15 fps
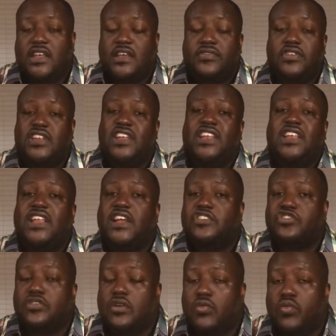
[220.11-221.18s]
If you need
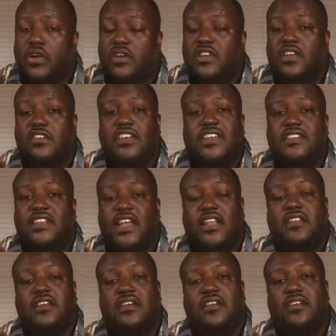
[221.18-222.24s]
electrical work, you can get
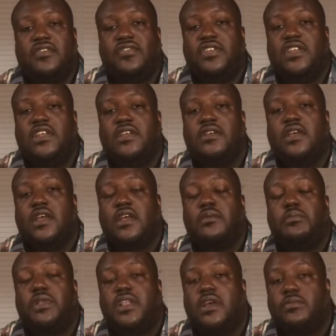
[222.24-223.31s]
that done. If you need
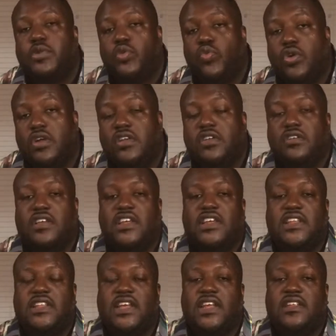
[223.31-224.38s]
plumbing work, you can
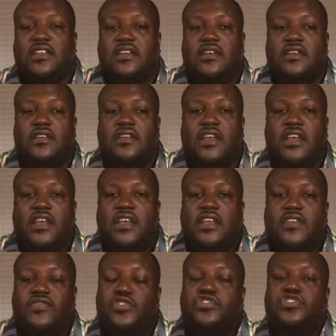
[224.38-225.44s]
get that done.
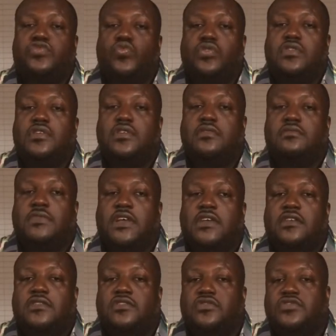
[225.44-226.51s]
If you just want to
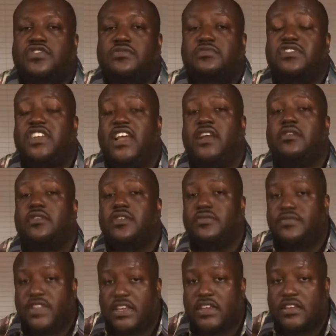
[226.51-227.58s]
do some
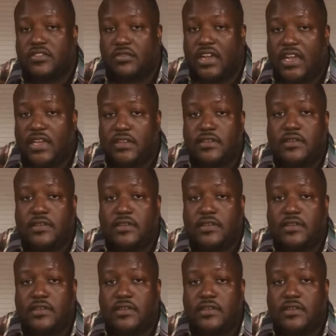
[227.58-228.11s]
decorative things, right?